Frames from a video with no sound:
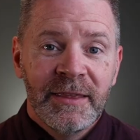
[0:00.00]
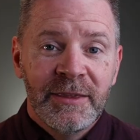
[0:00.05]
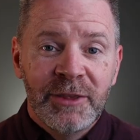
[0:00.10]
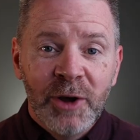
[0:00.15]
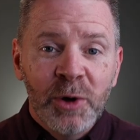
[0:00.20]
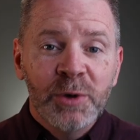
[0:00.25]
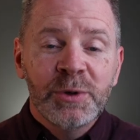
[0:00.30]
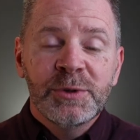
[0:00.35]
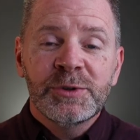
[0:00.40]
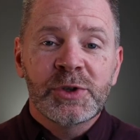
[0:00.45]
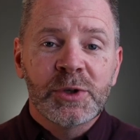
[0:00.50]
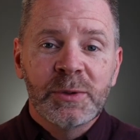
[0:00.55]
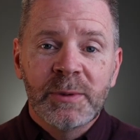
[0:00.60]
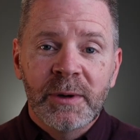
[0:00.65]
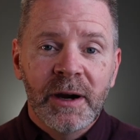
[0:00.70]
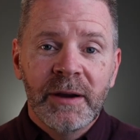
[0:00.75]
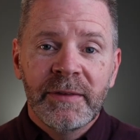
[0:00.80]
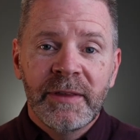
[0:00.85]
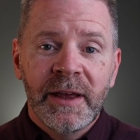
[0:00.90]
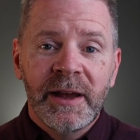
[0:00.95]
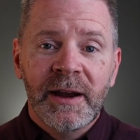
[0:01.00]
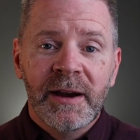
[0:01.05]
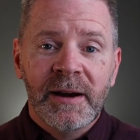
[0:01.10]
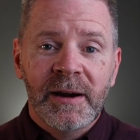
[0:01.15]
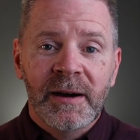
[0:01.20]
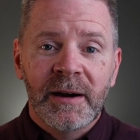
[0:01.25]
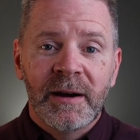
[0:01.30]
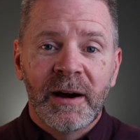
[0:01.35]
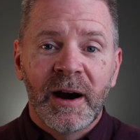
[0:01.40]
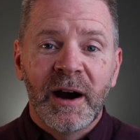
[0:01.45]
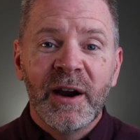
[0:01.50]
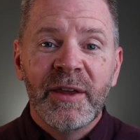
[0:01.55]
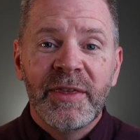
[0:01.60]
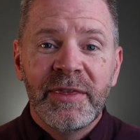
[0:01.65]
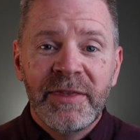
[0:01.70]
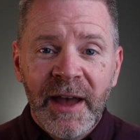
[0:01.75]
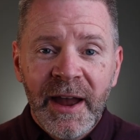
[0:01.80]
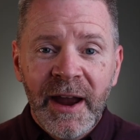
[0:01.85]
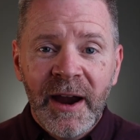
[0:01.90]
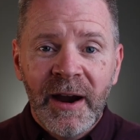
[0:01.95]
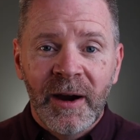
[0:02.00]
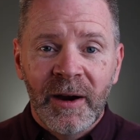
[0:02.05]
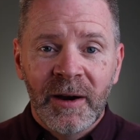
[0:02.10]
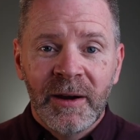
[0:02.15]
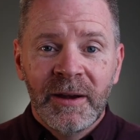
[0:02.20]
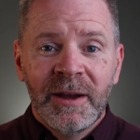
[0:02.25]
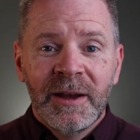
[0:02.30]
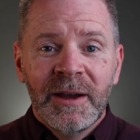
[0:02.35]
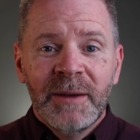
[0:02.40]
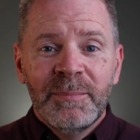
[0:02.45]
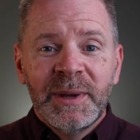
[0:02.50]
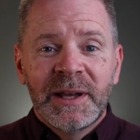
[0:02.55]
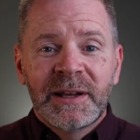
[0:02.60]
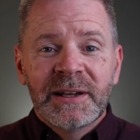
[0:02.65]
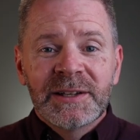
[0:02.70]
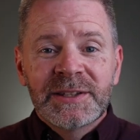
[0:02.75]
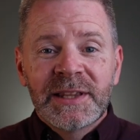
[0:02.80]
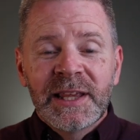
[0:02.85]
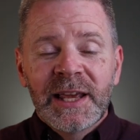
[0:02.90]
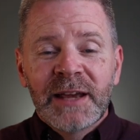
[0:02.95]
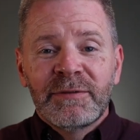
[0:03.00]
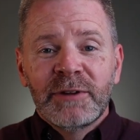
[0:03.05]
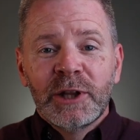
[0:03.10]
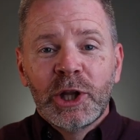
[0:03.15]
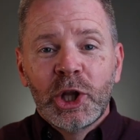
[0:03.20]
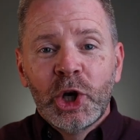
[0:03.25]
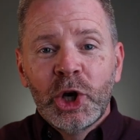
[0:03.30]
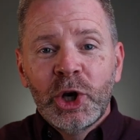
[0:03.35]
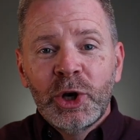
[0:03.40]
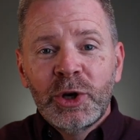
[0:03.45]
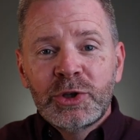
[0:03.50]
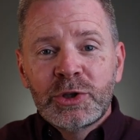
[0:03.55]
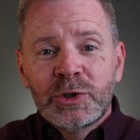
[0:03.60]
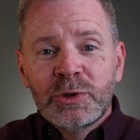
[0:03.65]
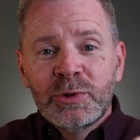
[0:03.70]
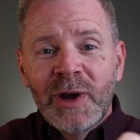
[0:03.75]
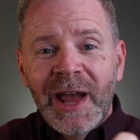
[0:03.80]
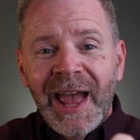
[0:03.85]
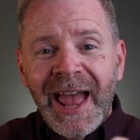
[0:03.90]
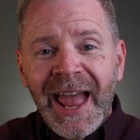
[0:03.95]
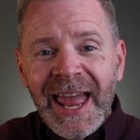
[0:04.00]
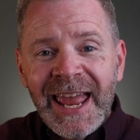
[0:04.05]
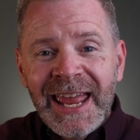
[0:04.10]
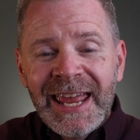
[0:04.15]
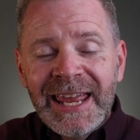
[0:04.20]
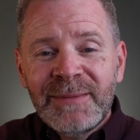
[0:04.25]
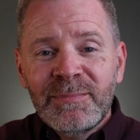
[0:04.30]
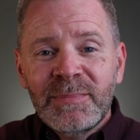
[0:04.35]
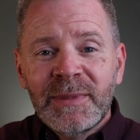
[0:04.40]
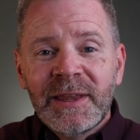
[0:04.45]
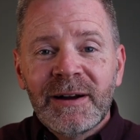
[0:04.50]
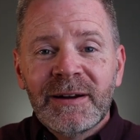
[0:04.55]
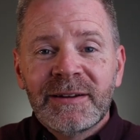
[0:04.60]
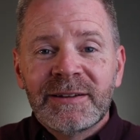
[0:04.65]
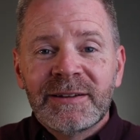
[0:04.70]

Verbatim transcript: Those who are there are there because they have learned to aim their